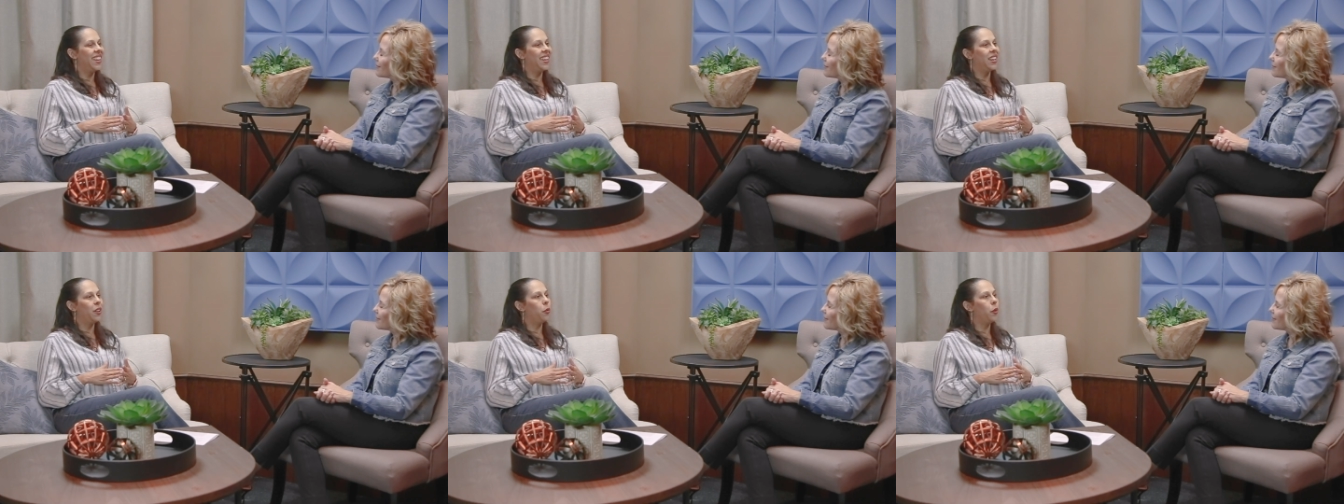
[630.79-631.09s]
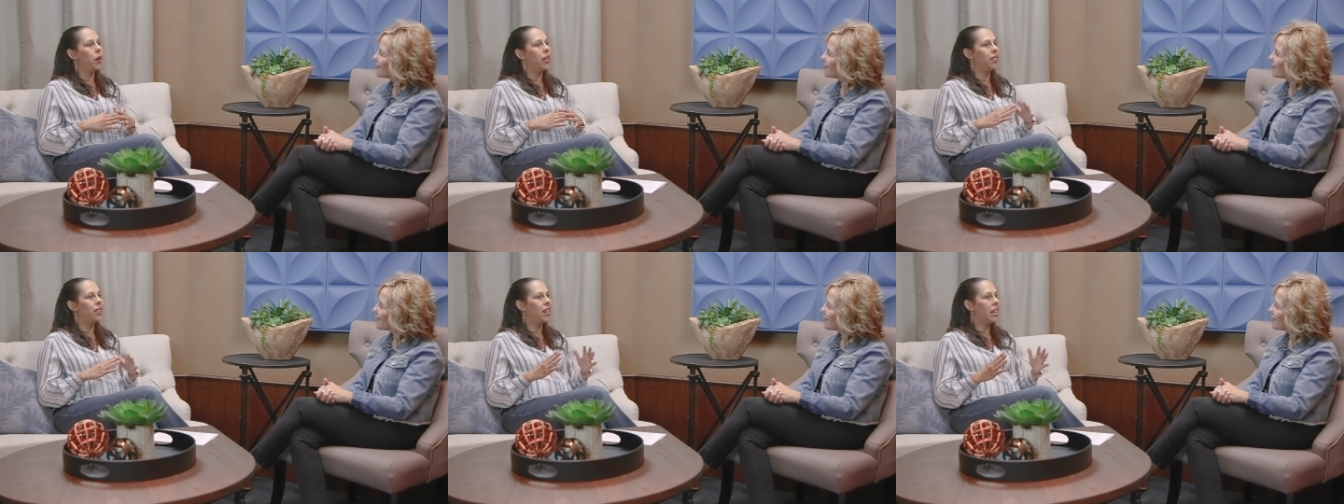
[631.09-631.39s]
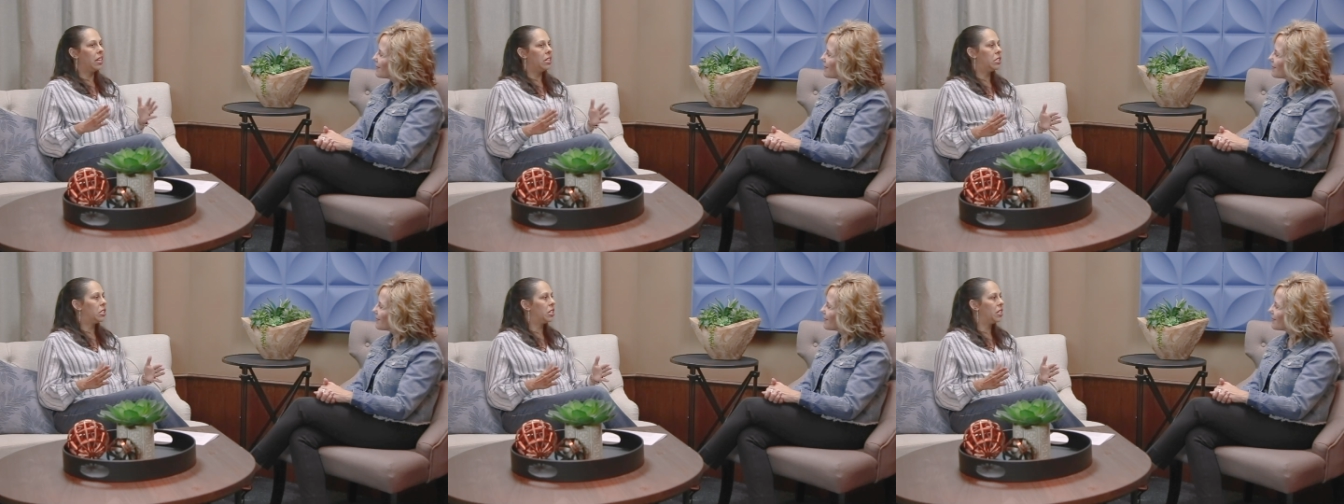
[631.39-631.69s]
in a way that
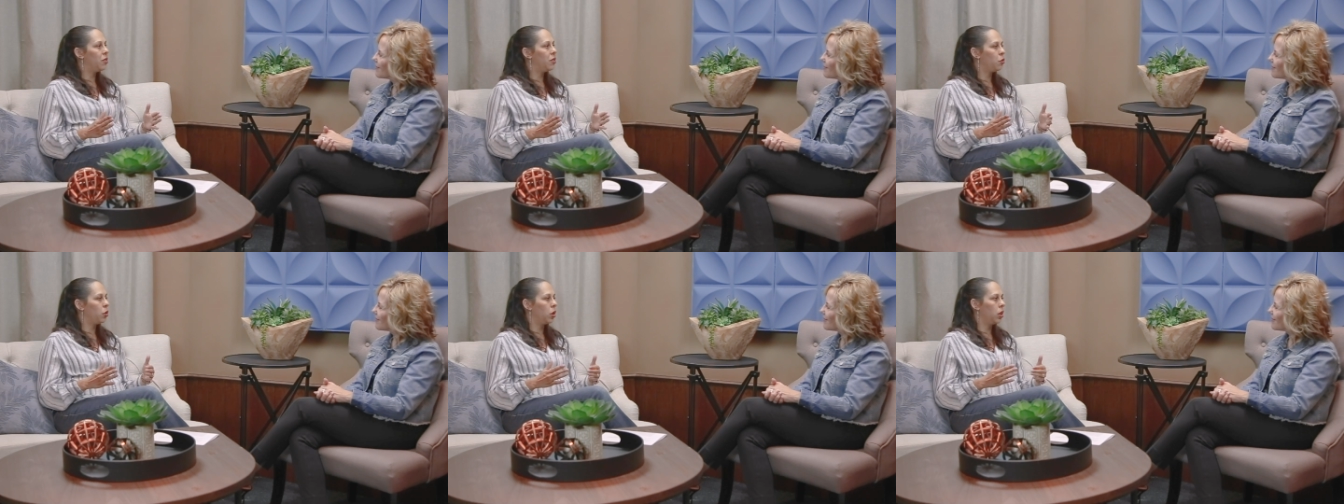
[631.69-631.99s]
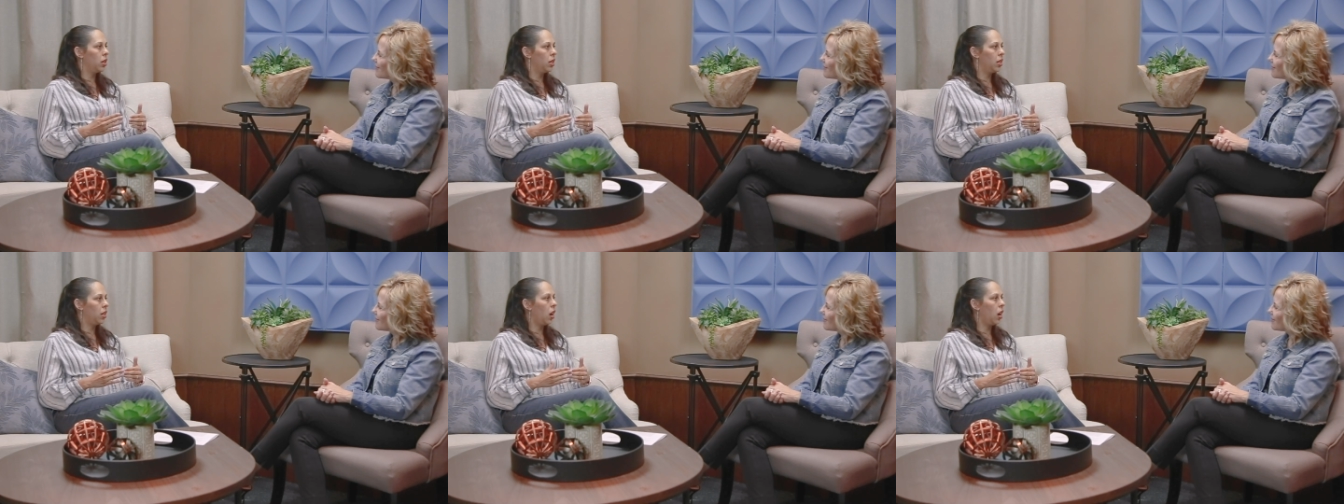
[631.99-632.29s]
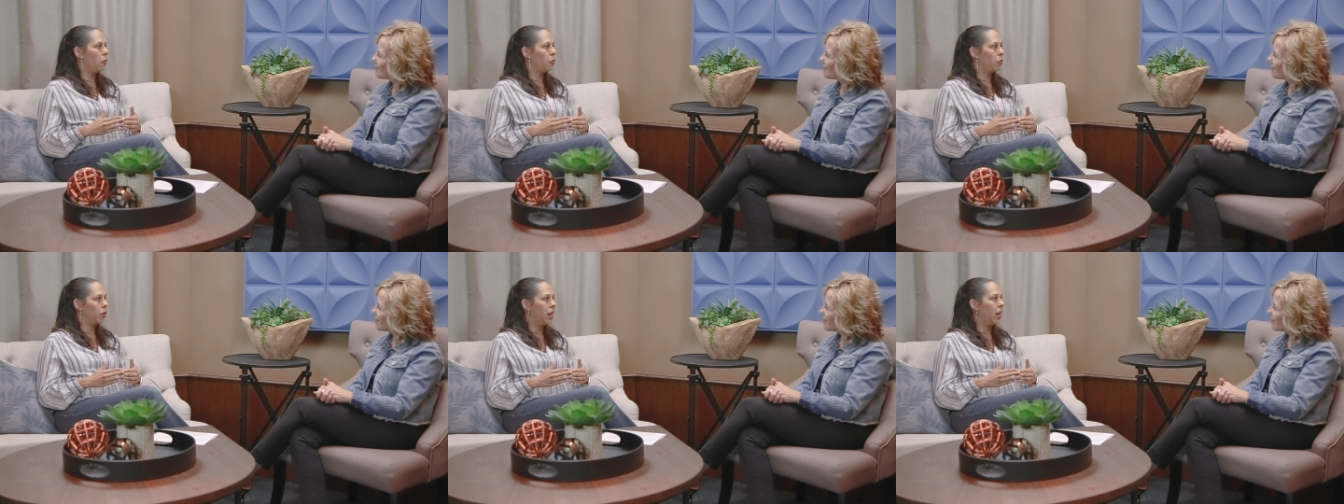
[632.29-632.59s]
I didn't really
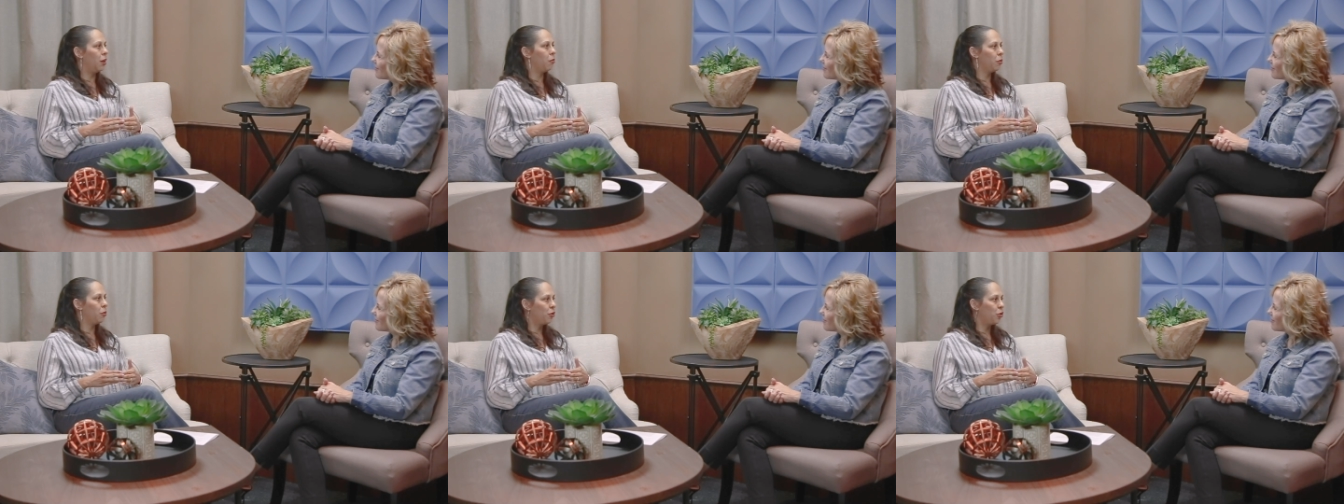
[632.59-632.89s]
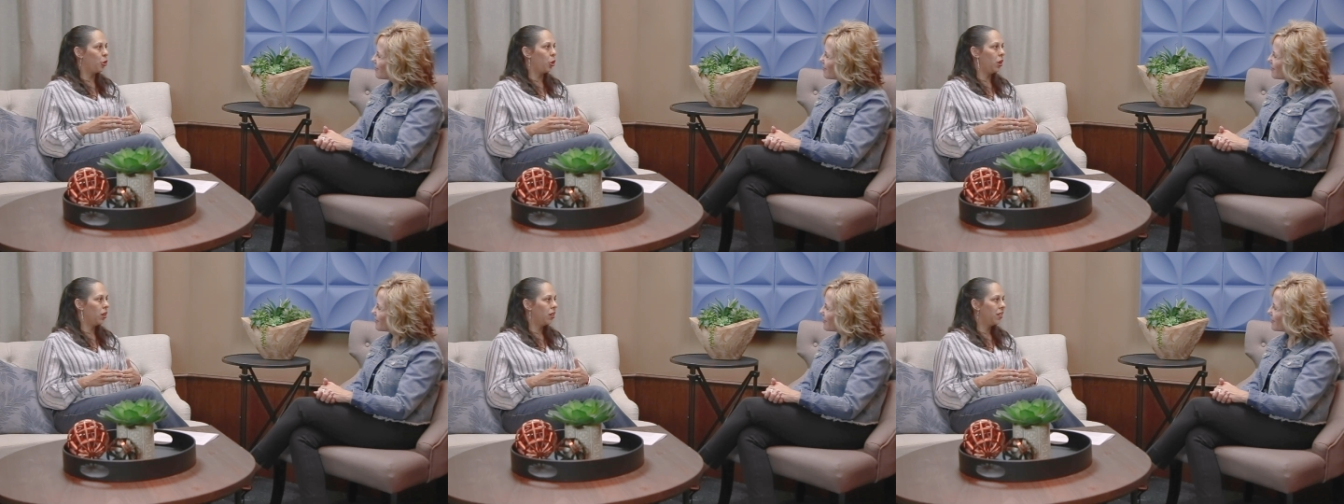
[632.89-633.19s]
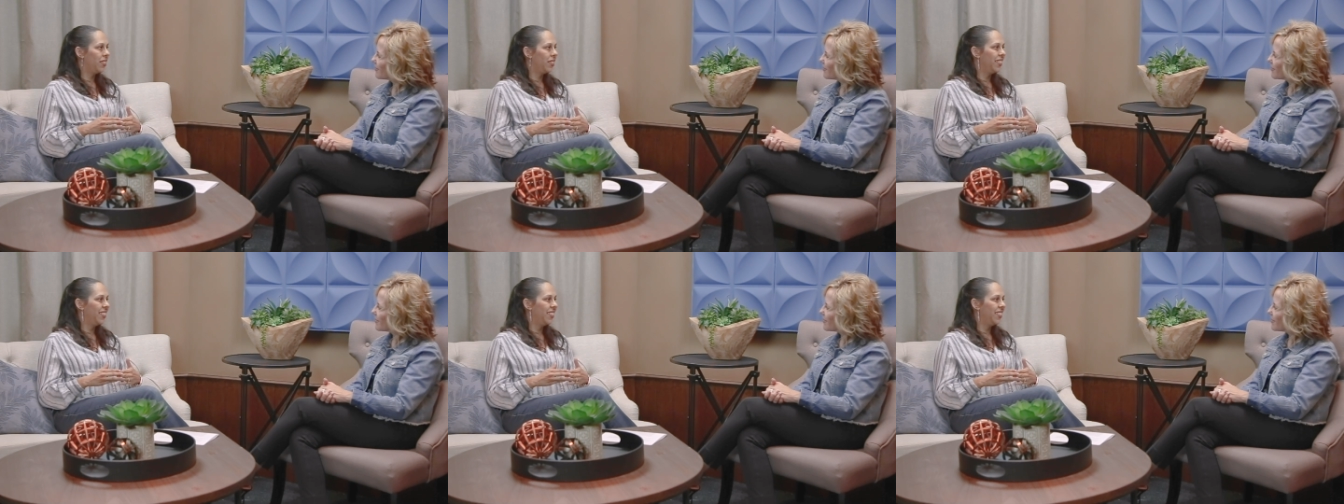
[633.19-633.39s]
comprehend before